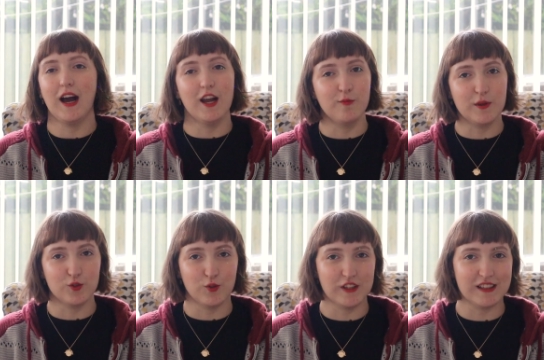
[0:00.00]
I have been
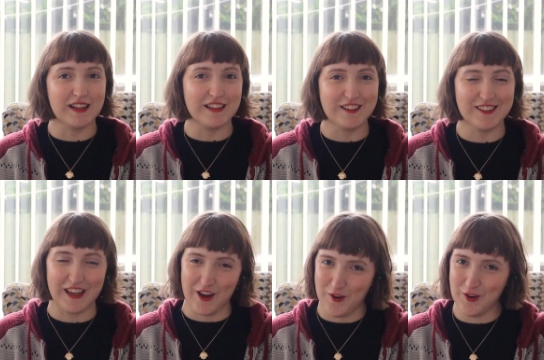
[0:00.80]
told I need to
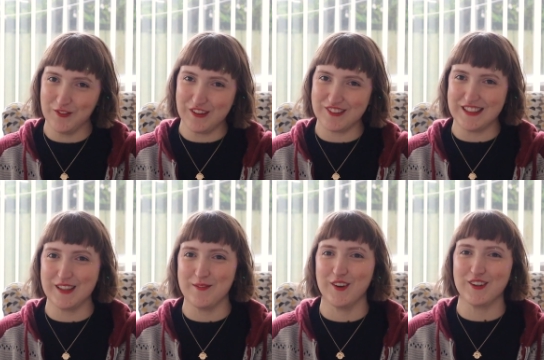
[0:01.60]
get on with
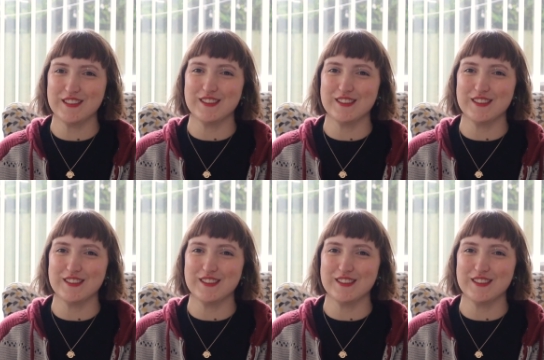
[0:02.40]
reading the books